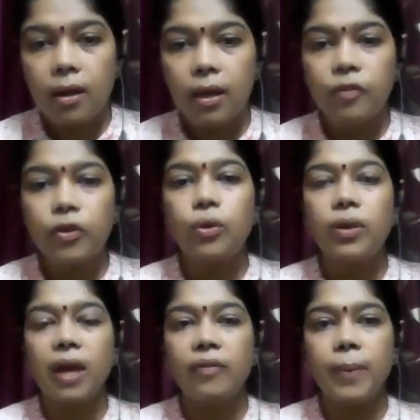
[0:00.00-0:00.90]
If you don't
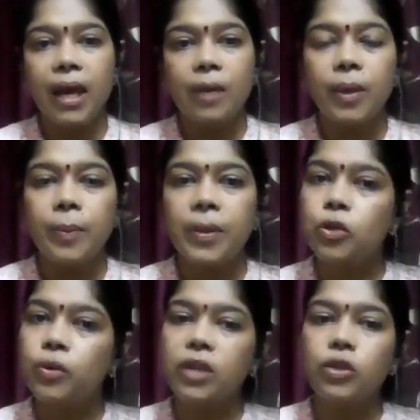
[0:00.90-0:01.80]
have a black paper,
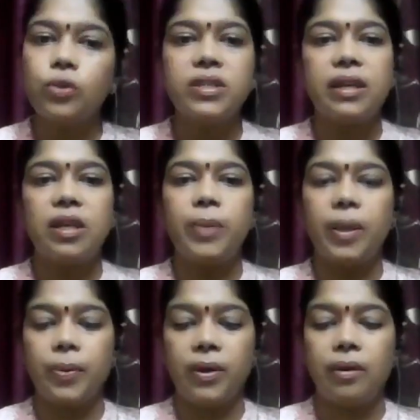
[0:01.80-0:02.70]
you can use any
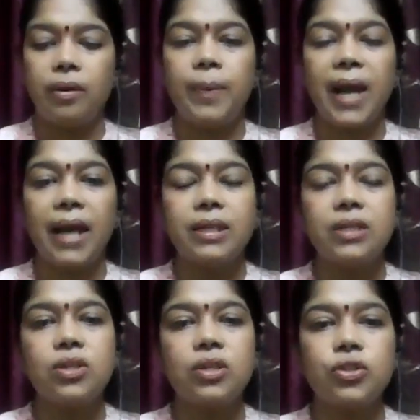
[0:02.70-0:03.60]
paper. Black is
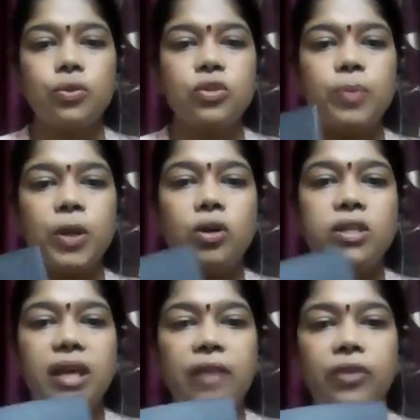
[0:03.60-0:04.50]
just used
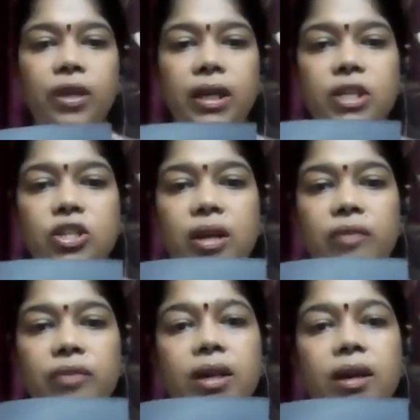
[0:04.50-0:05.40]
because each and
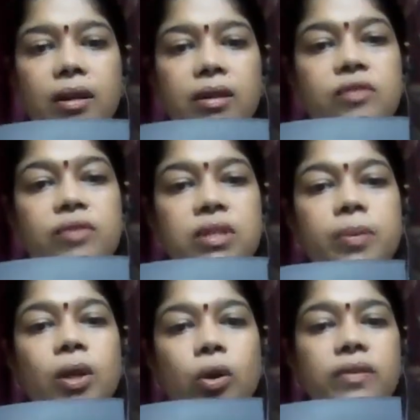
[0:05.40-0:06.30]
every color is
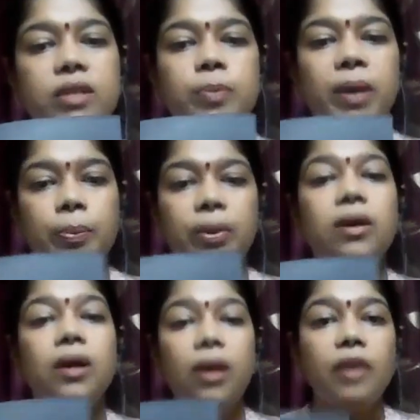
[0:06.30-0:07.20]
visible on this paper
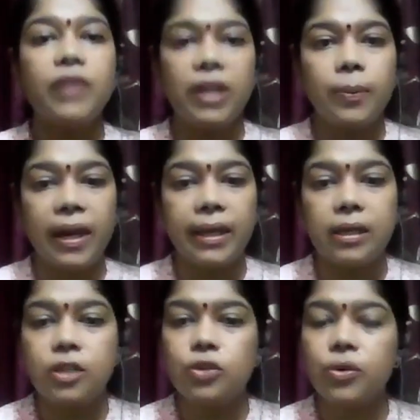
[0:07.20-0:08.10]
very
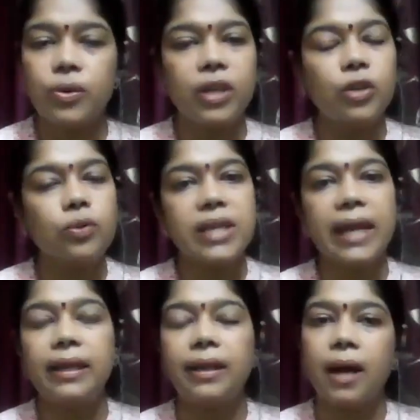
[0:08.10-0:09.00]
brightly. So you can use
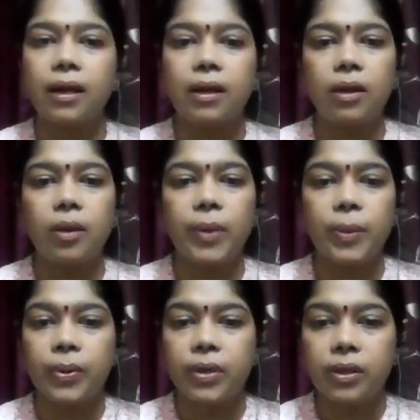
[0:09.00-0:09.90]
any dark color
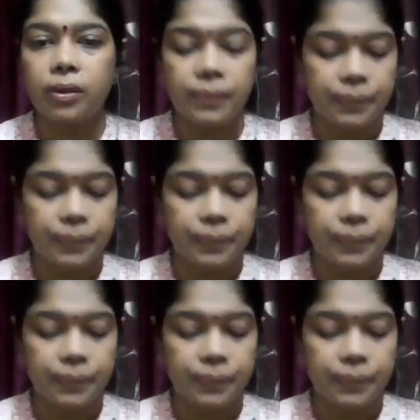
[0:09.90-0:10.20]
paper here.